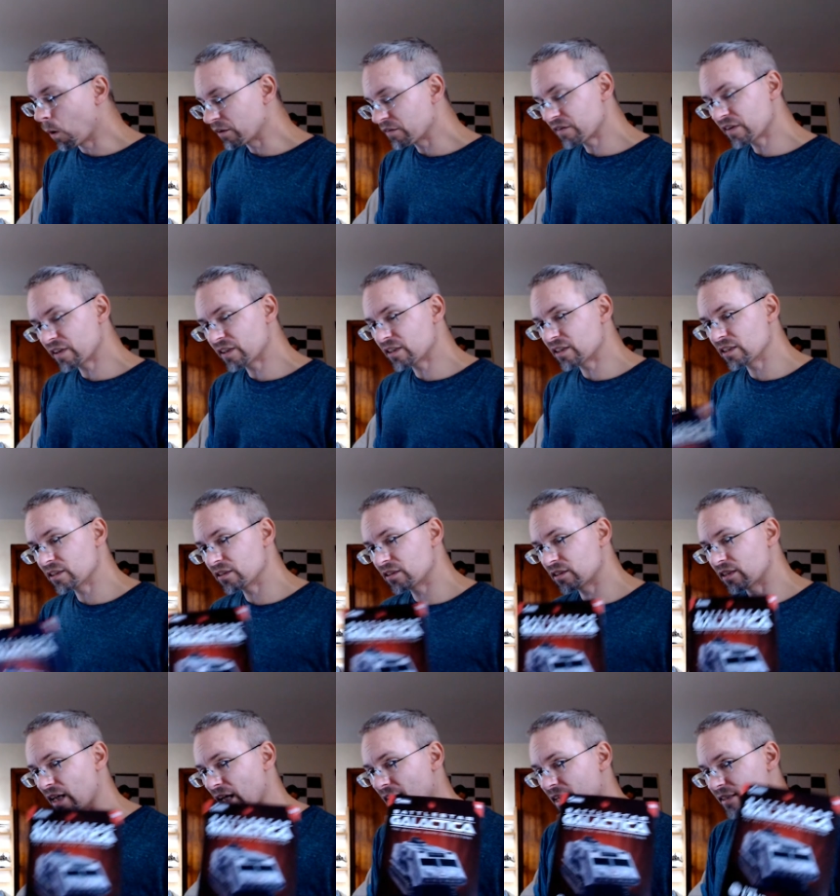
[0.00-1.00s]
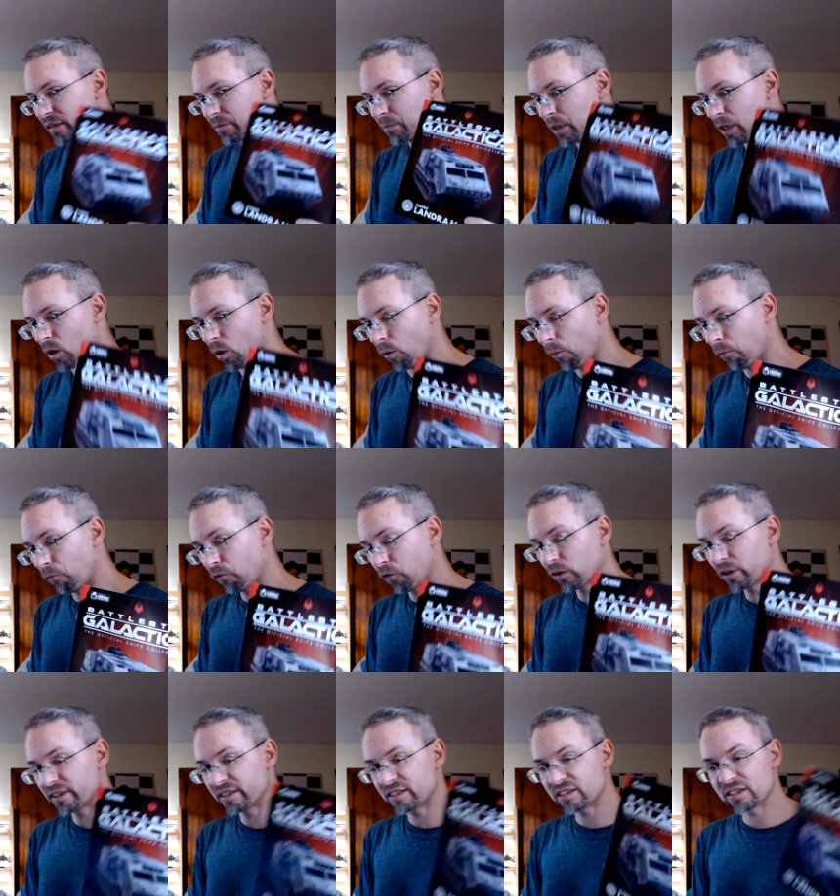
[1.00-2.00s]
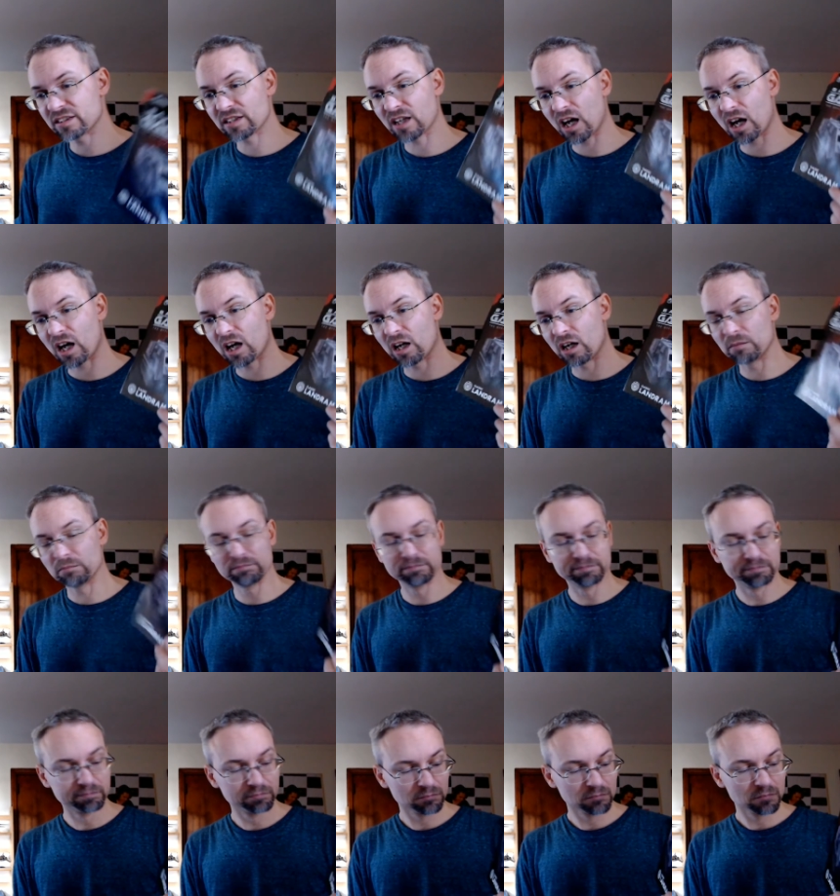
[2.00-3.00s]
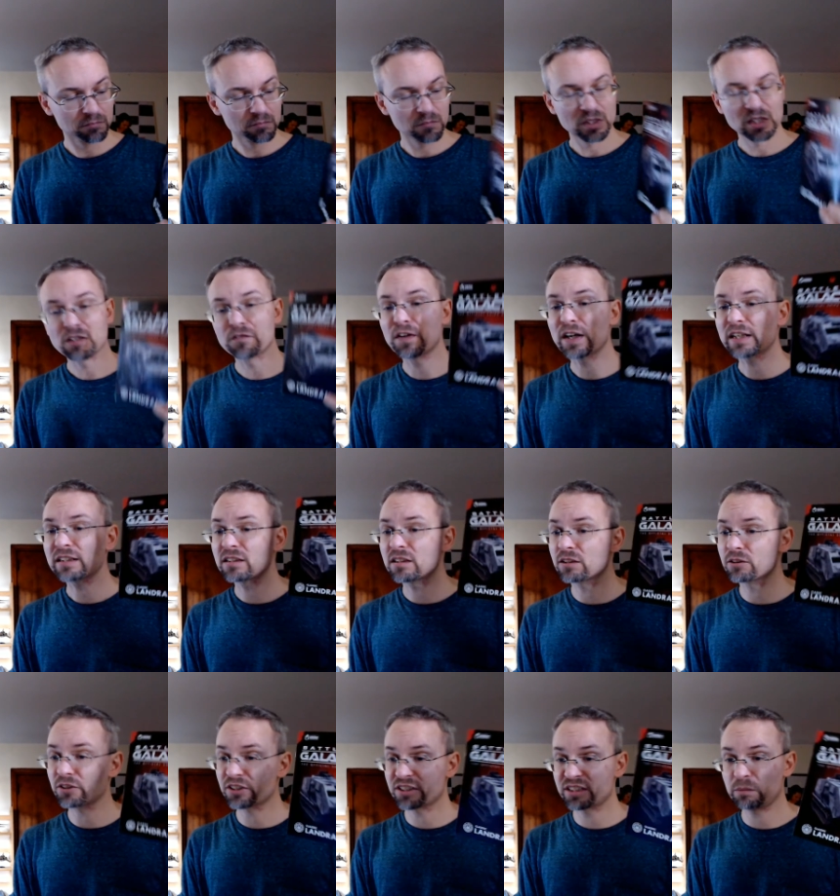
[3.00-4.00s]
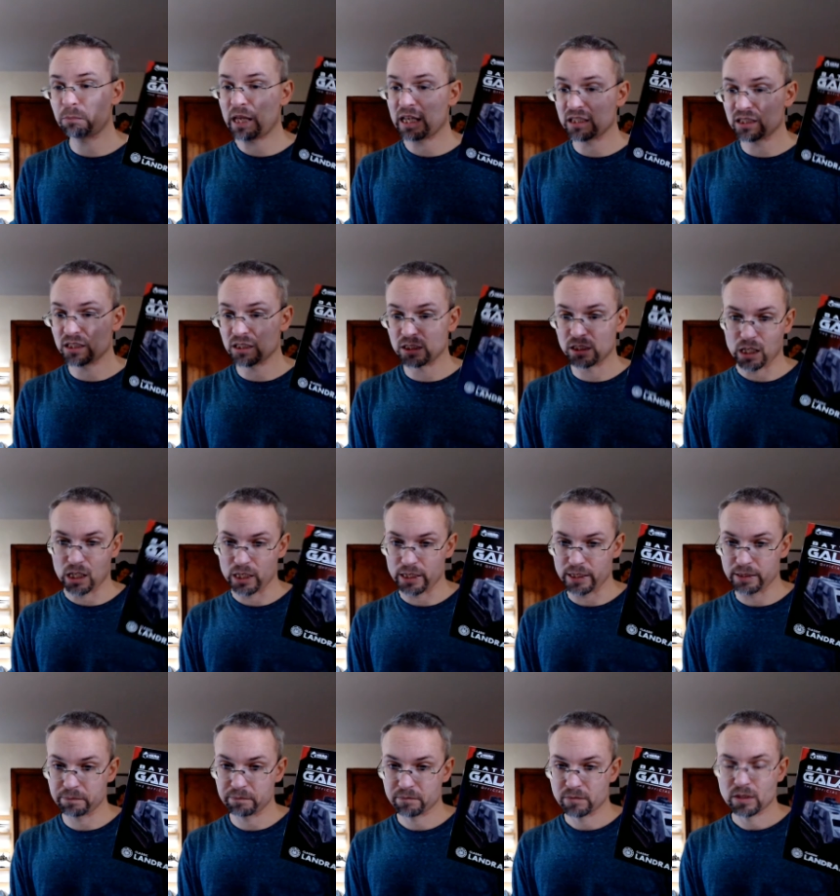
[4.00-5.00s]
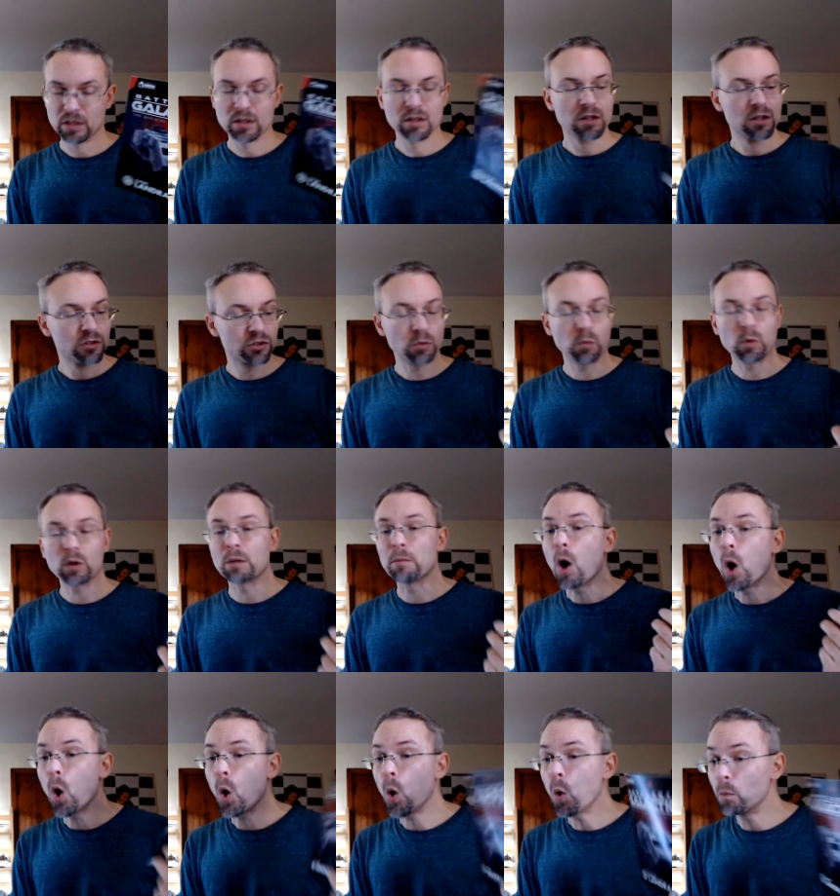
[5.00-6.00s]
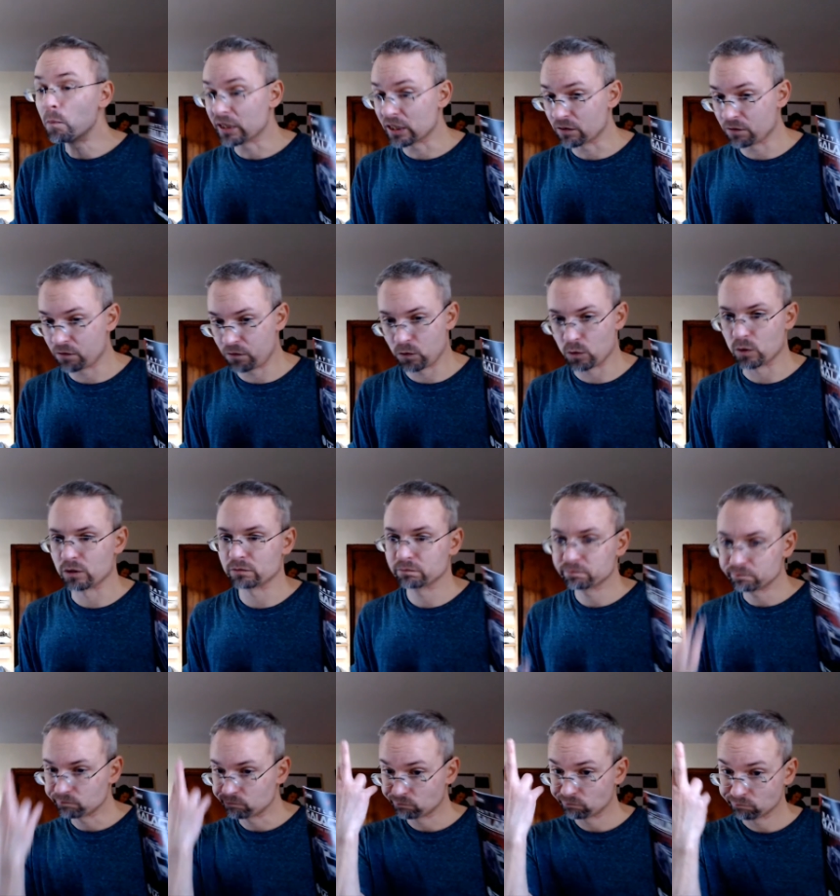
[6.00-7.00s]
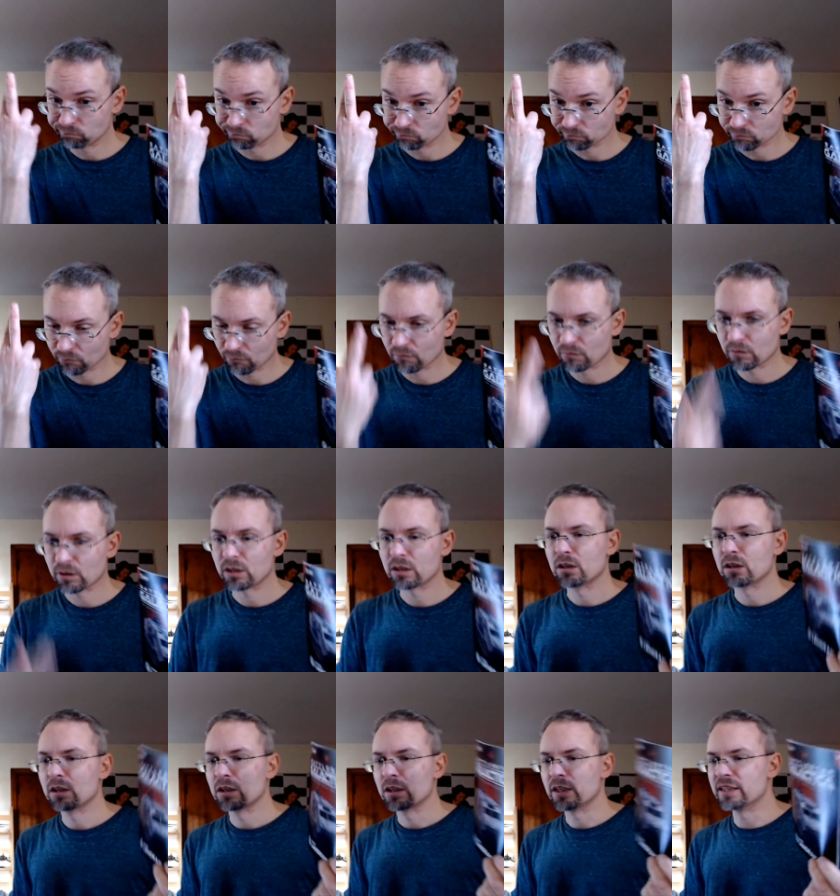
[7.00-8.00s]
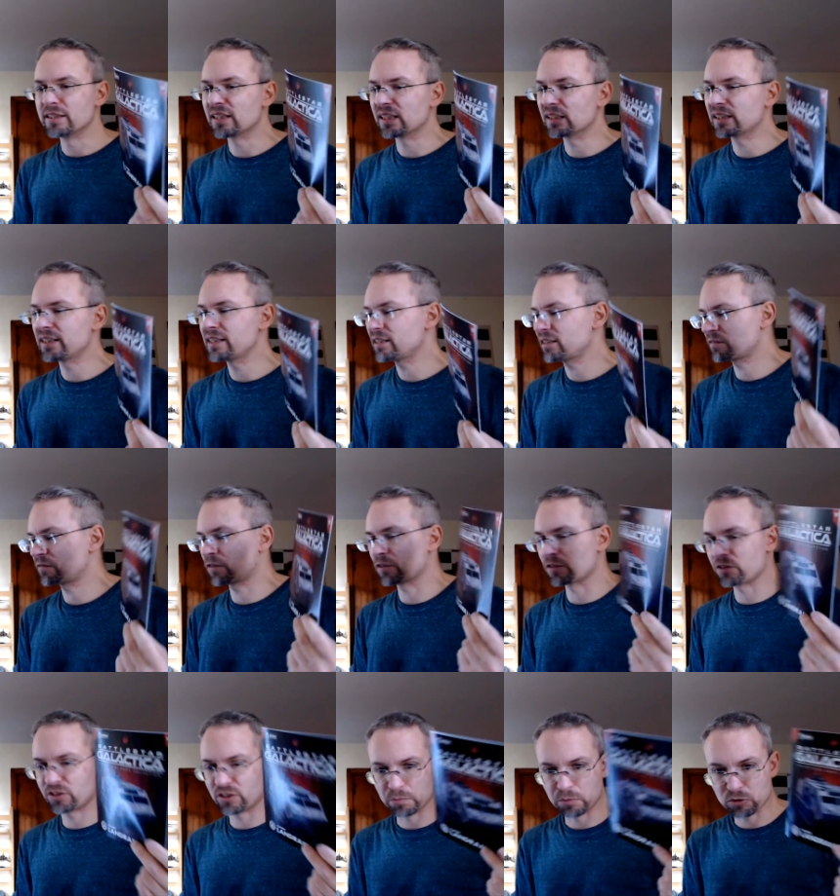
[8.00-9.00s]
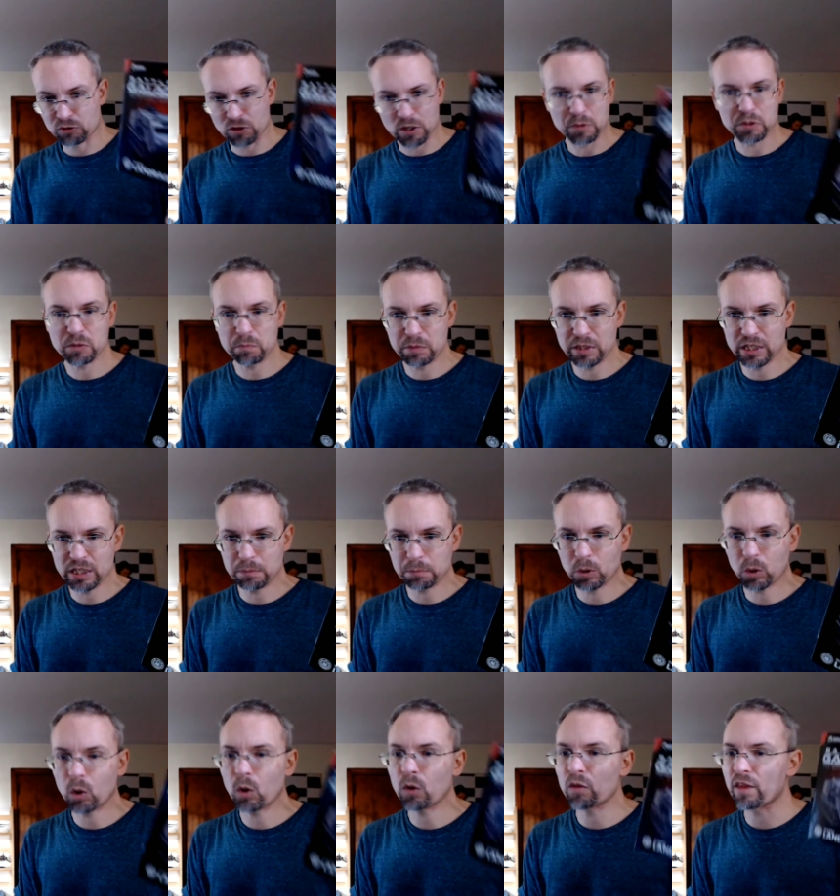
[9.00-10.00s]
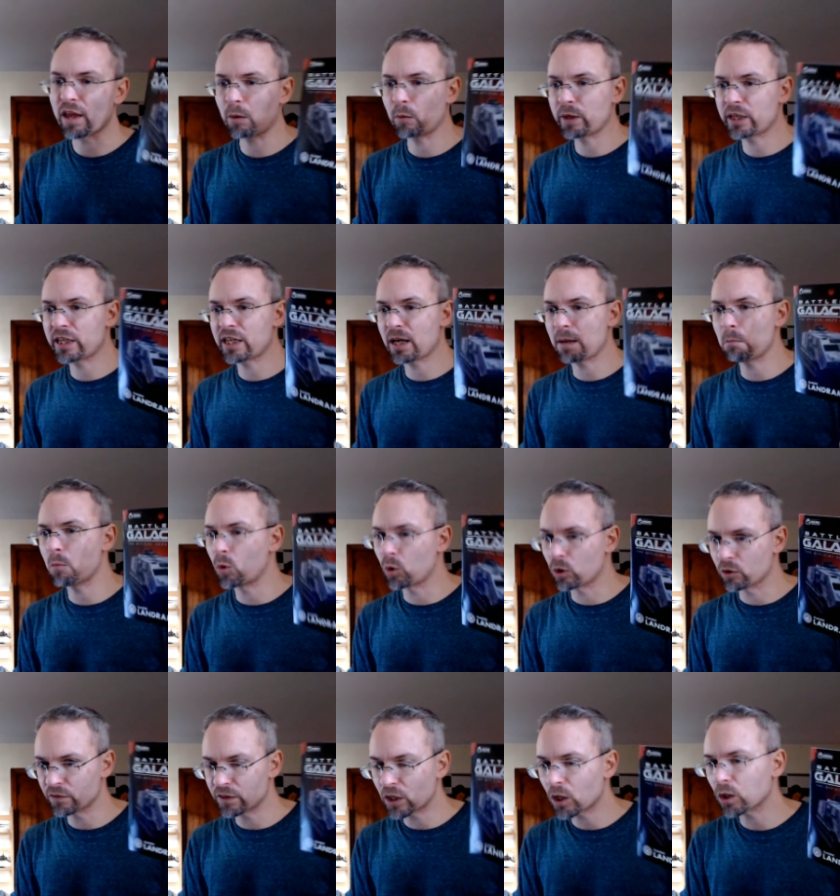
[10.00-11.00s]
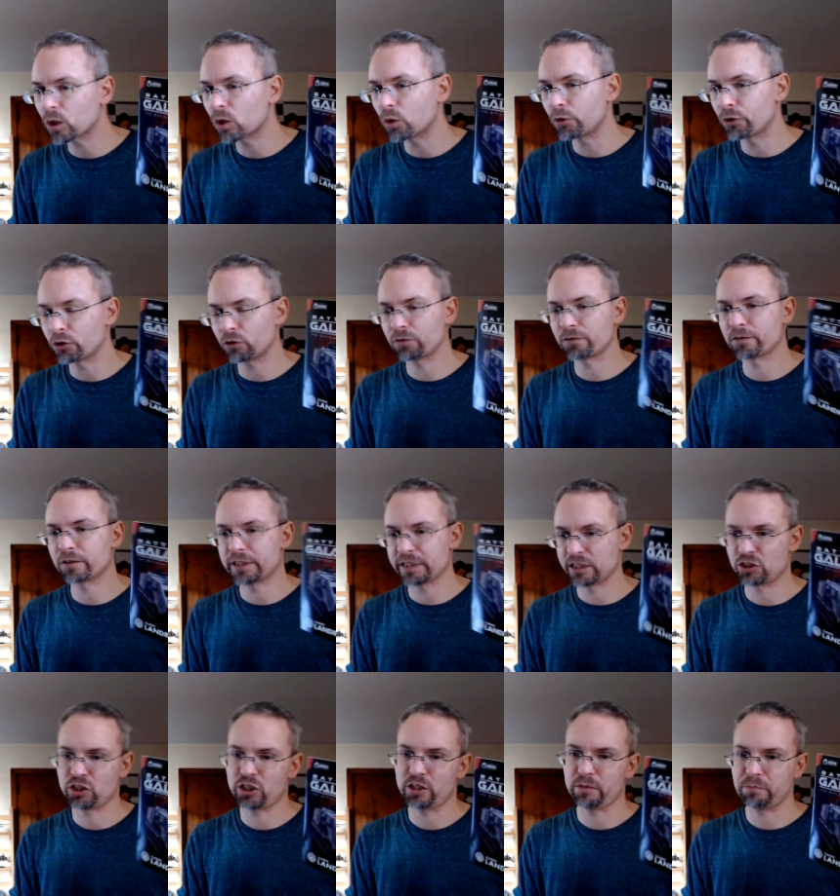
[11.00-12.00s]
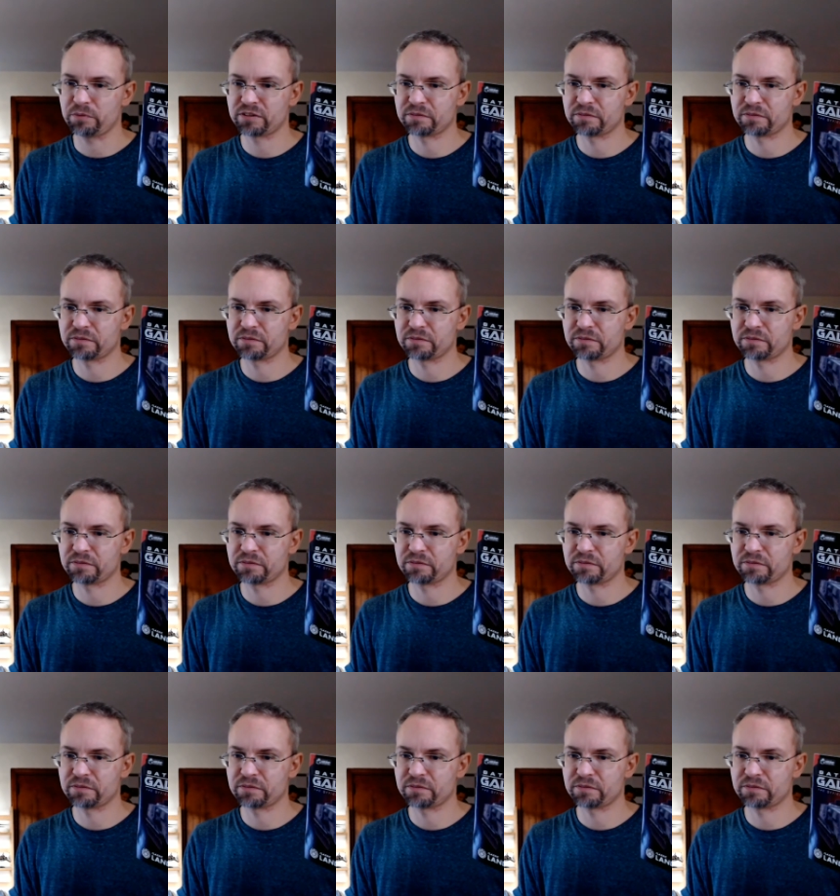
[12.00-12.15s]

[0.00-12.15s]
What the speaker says: the things that has me hopeful is the fact that they're expanding the line. So what I'm hoping for is, at least for subscription people, that we get more of the Colonial Fleet ships.